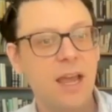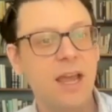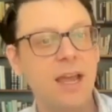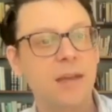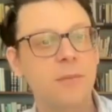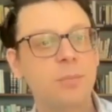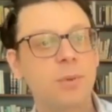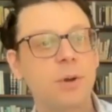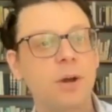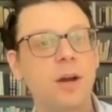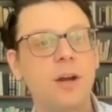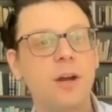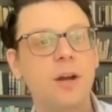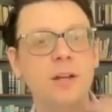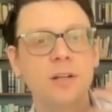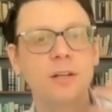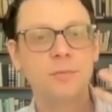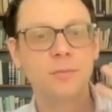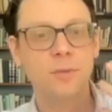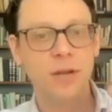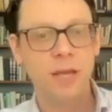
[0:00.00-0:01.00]
And
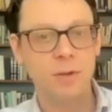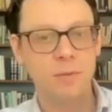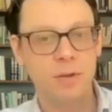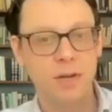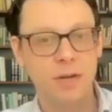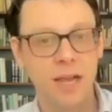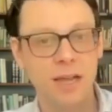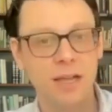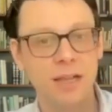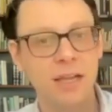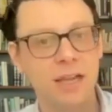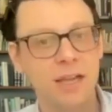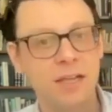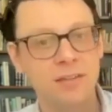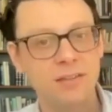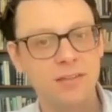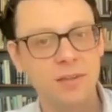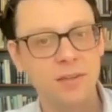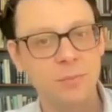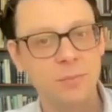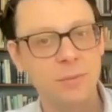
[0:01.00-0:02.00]
part of what I want to highlight,
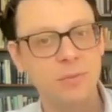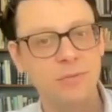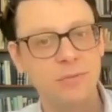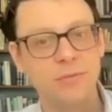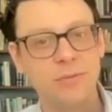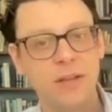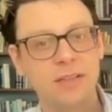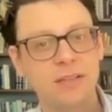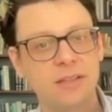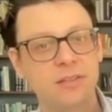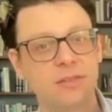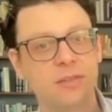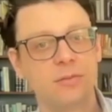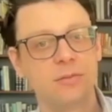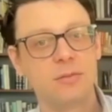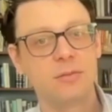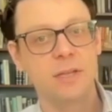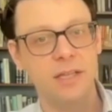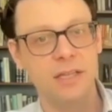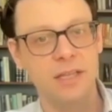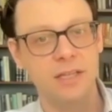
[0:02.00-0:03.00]
and some people find this
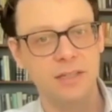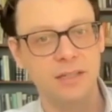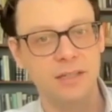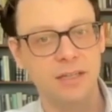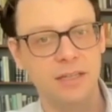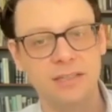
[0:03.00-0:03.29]
thrilling,